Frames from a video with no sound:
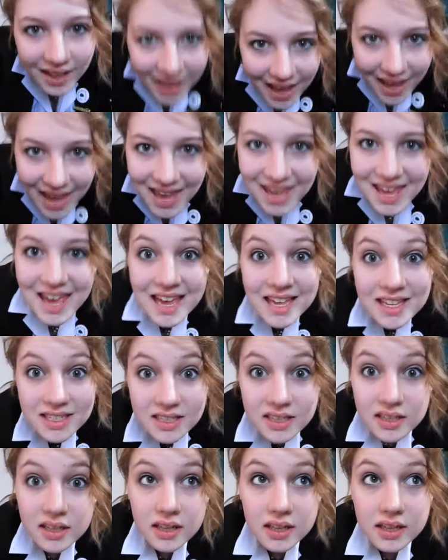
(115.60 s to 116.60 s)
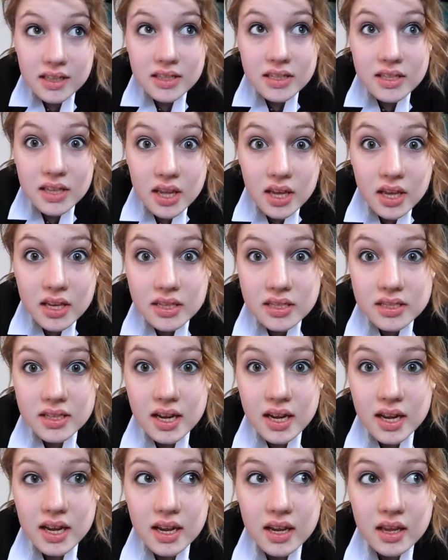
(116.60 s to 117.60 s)
Hey Hazel, it's
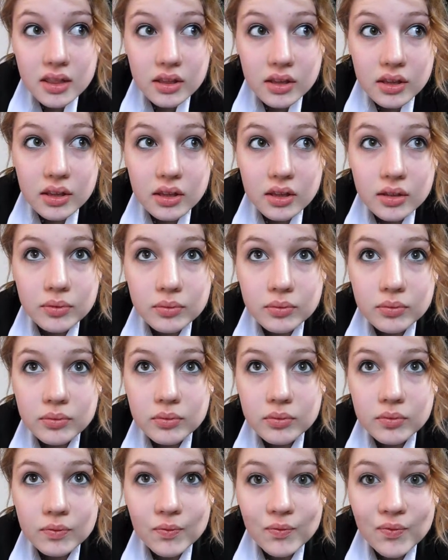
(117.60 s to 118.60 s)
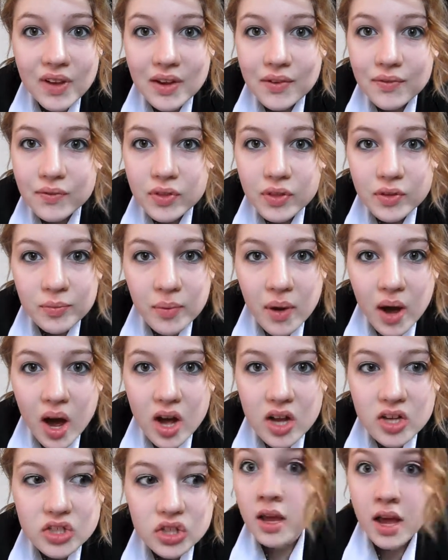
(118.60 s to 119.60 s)
Thursday, the 5th of
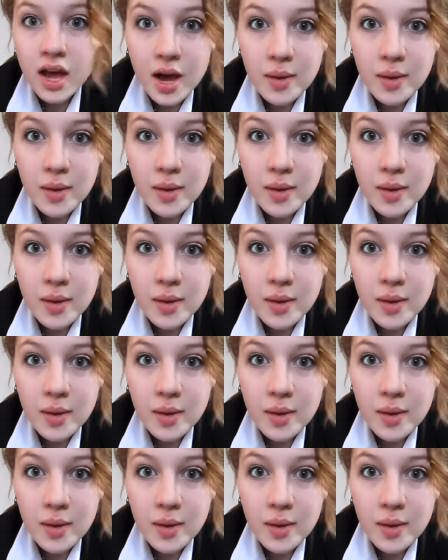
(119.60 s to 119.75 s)
March.